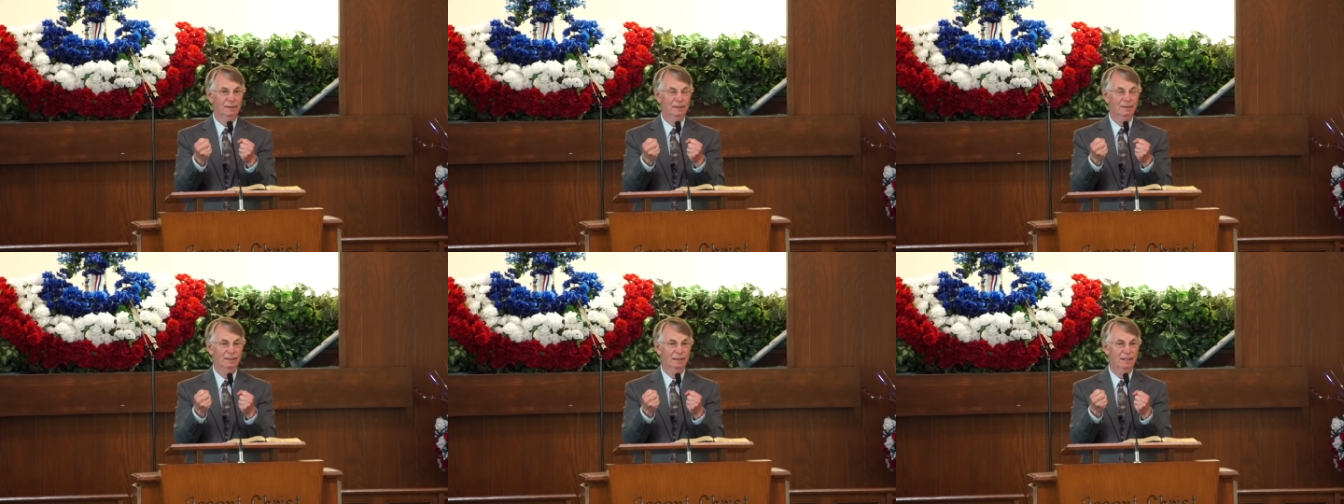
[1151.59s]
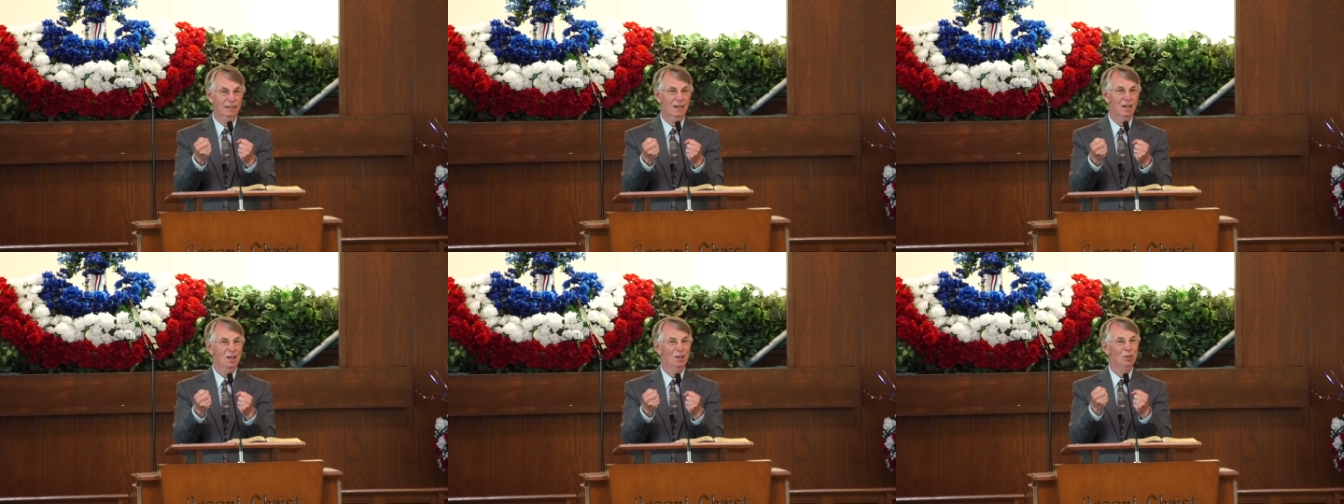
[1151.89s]

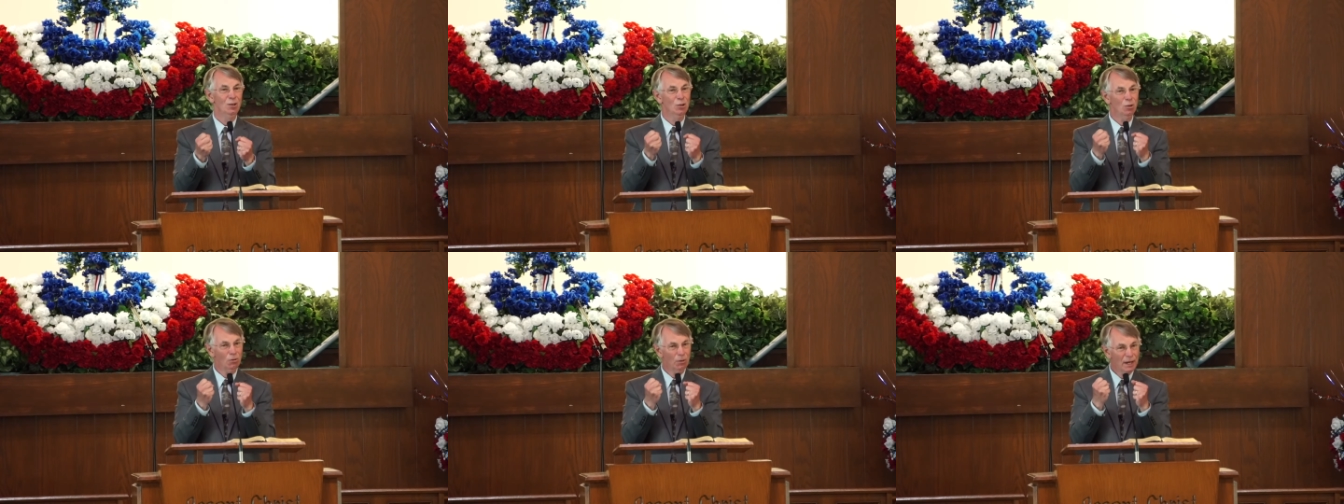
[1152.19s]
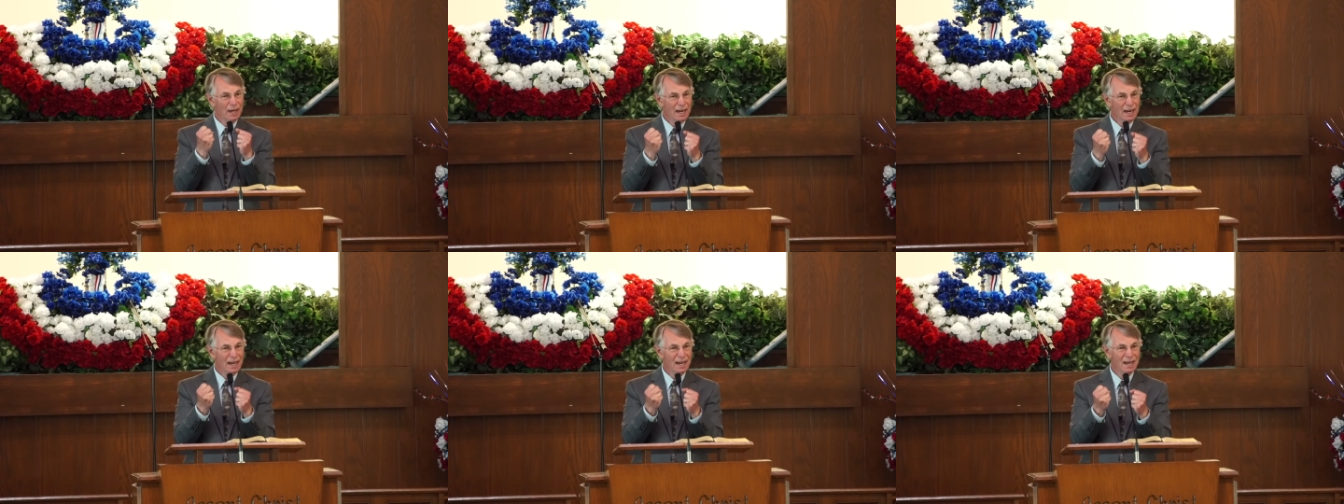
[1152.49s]
See,
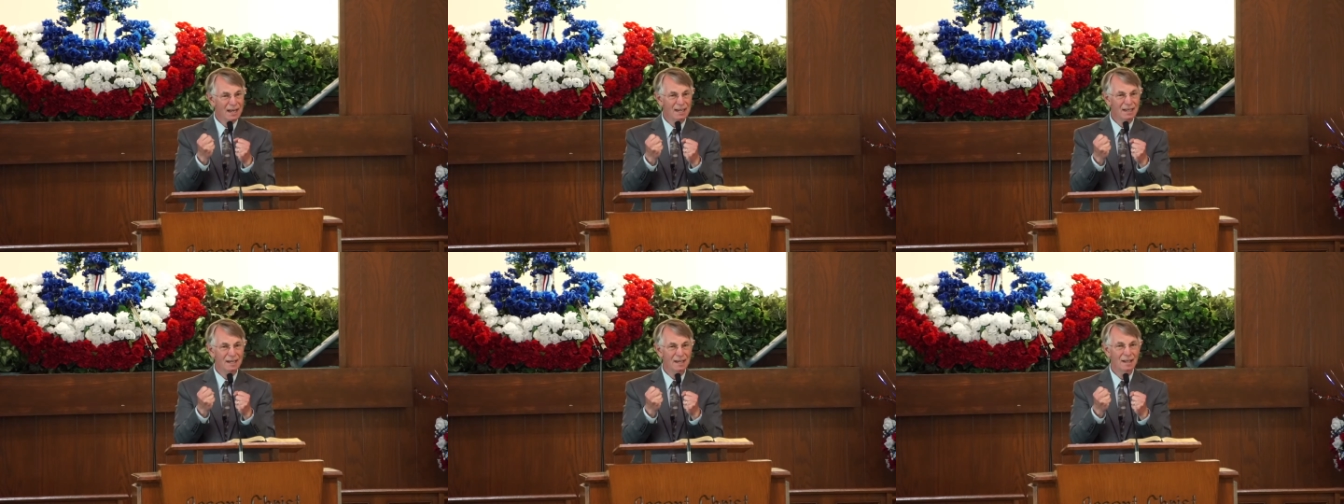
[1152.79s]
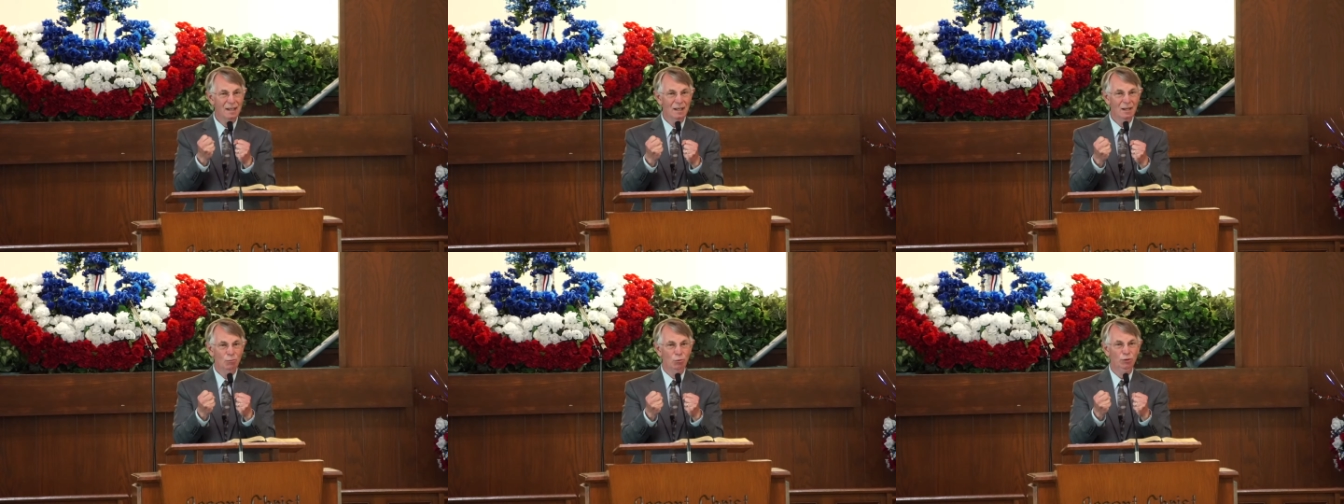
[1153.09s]
greed
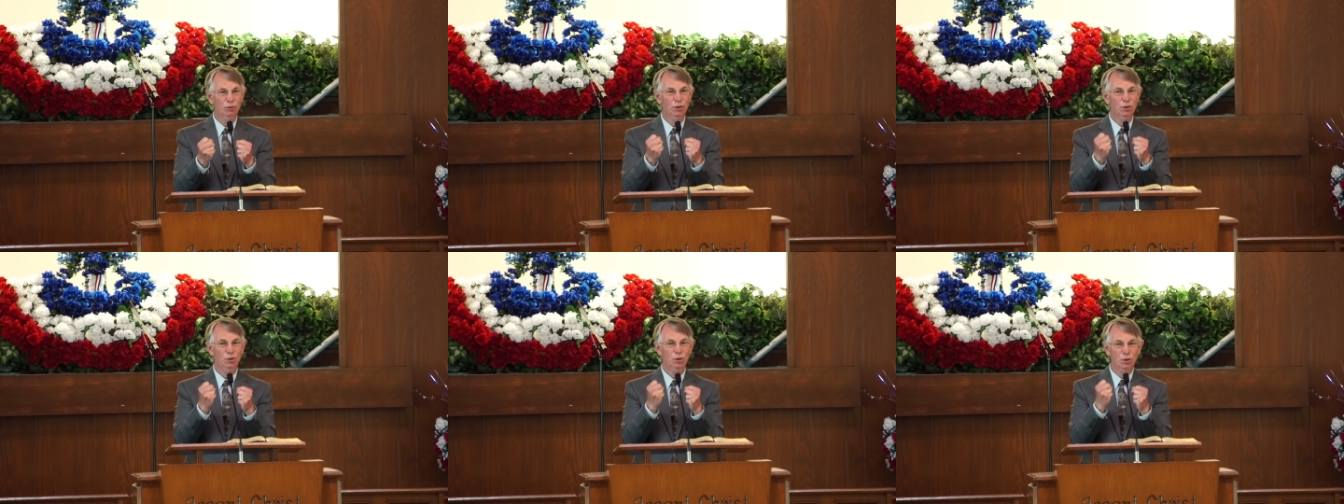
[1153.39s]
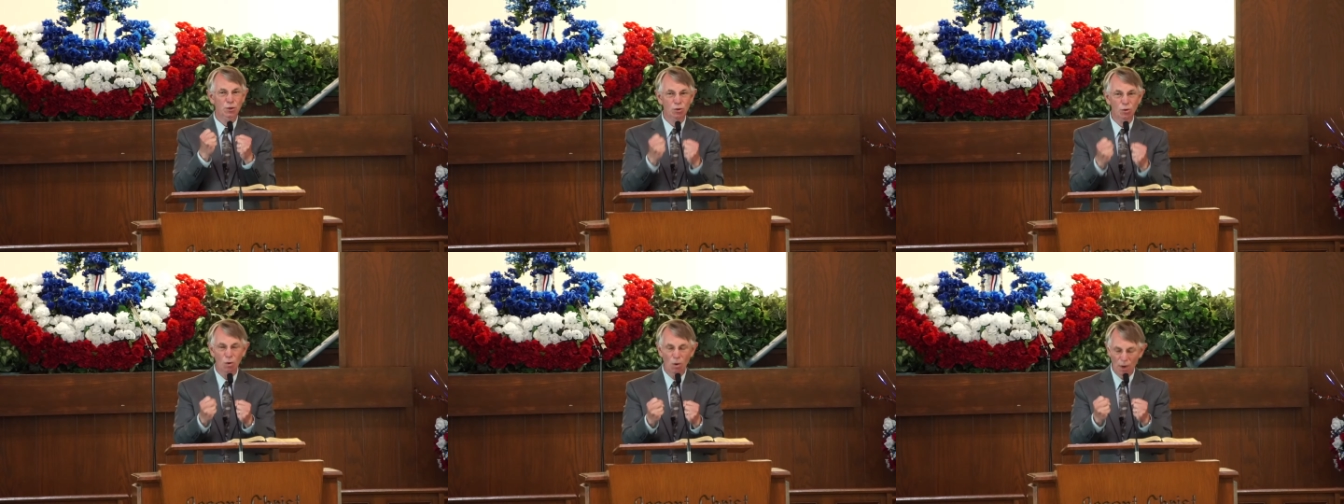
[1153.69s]
will
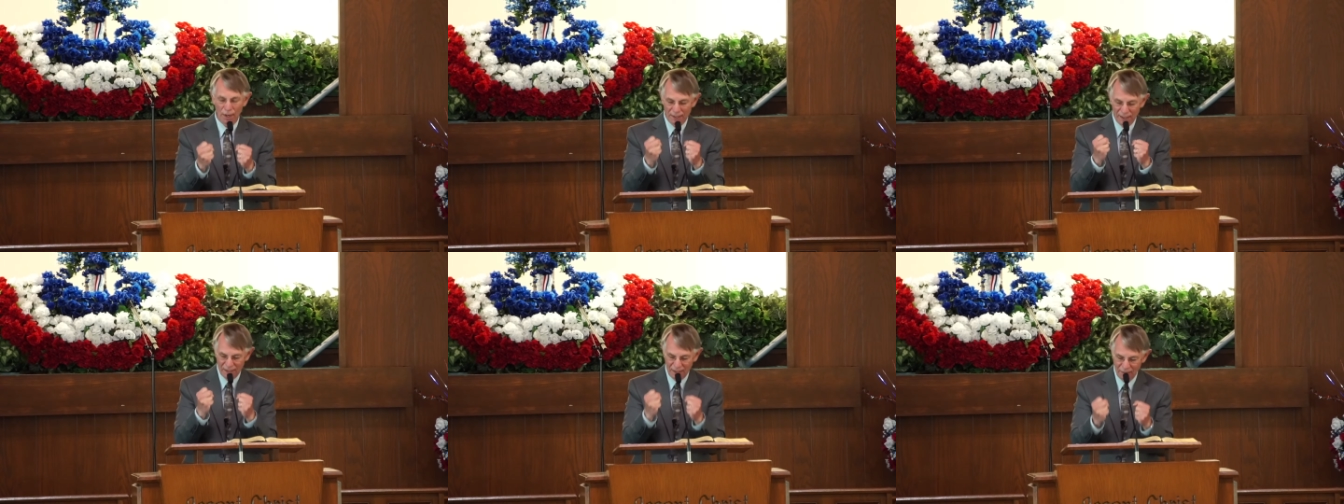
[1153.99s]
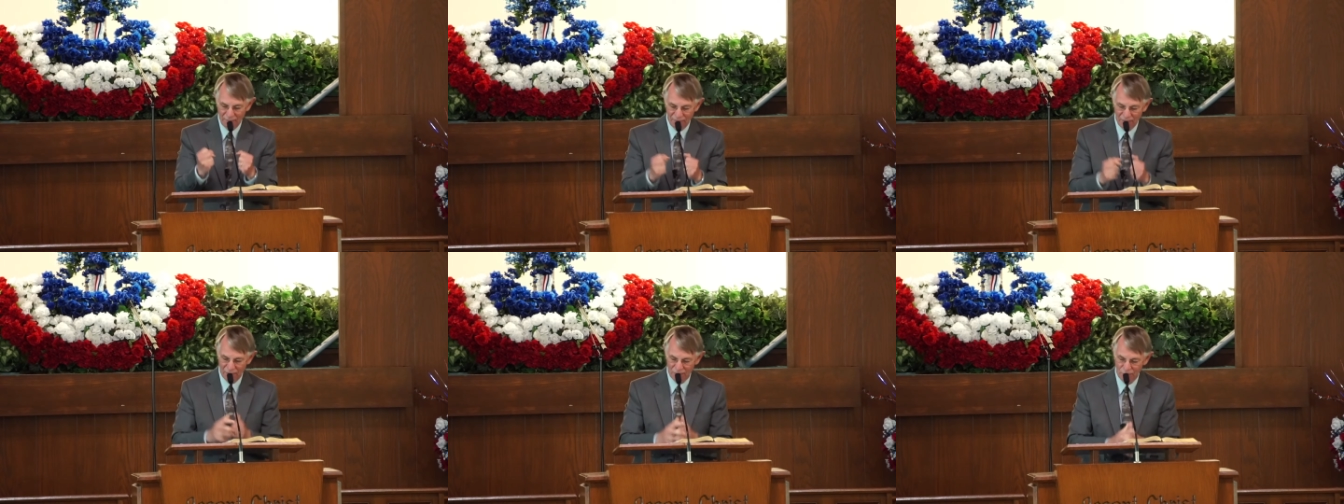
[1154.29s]
destroy an
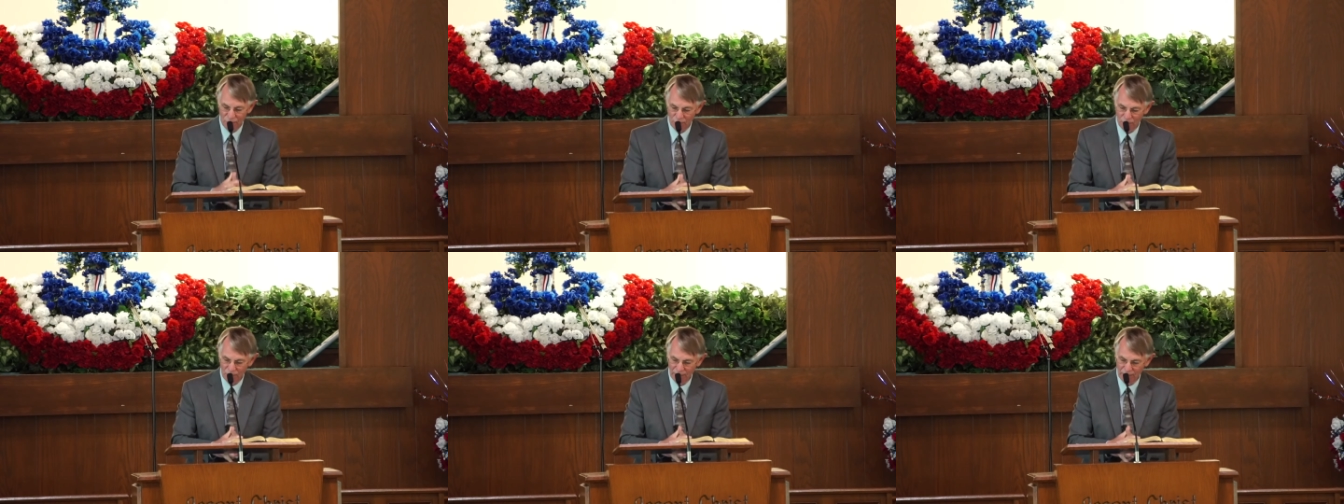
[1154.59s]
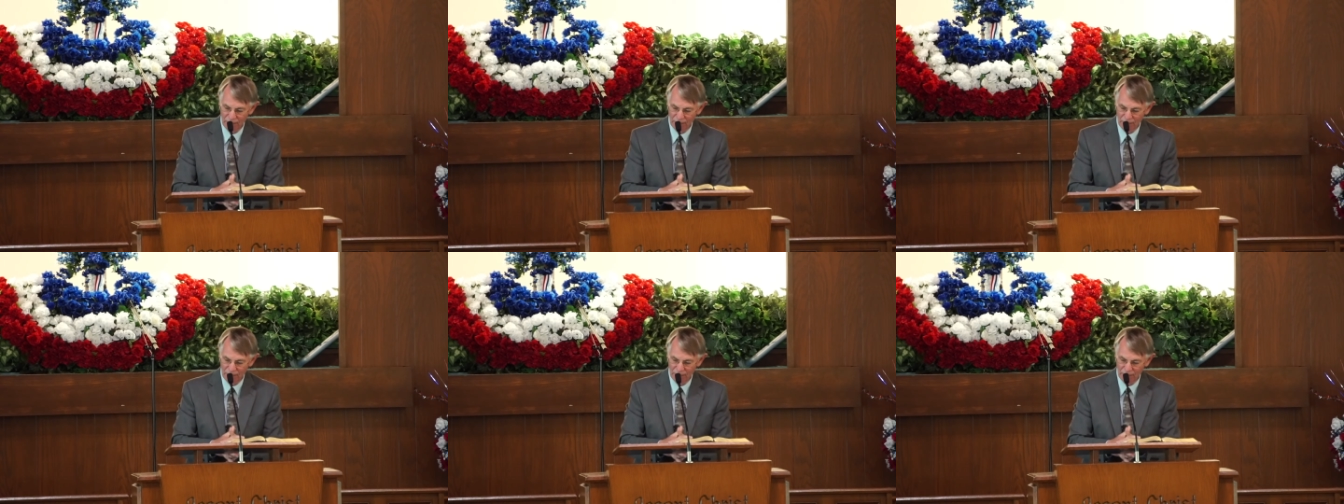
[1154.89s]
individual.